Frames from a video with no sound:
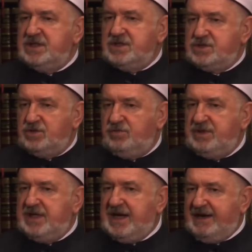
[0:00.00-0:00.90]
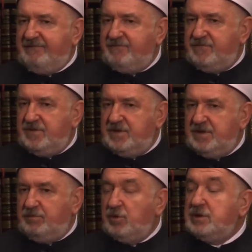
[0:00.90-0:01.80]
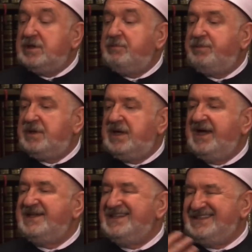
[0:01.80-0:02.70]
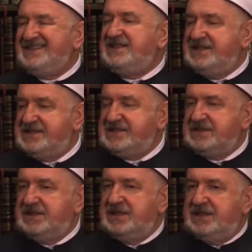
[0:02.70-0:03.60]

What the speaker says: Mm-hmm. So we have multiple identities.